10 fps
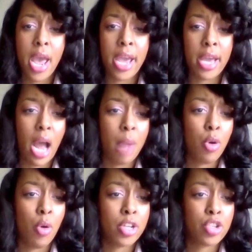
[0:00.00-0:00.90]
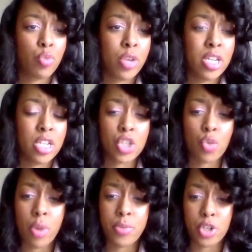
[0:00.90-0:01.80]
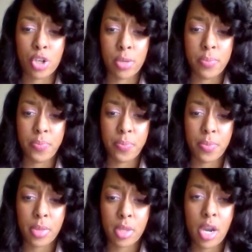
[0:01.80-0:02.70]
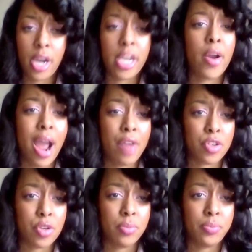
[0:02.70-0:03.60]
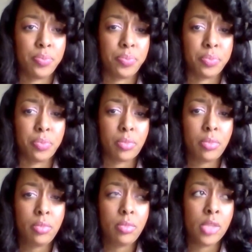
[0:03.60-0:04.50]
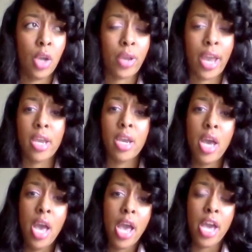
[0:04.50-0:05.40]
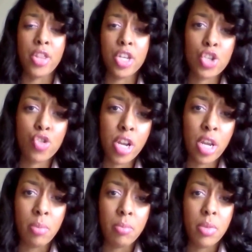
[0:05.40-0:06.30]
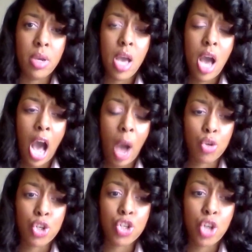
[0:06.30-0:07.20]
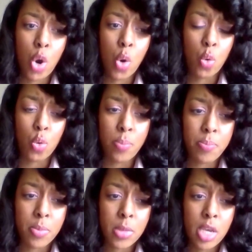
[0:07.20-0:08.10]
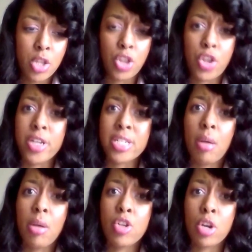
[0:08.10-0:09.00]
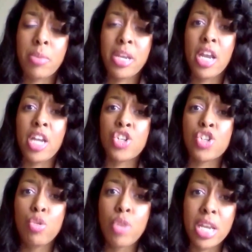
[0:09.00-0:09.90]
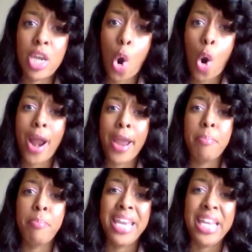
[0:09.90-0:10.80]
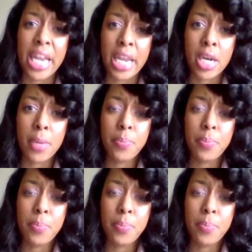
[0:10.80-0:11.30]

And I'm going to read the scripture uh, hereafter, okay? In this dream, I was shown that there is some, it's going to be a shooting or a beating,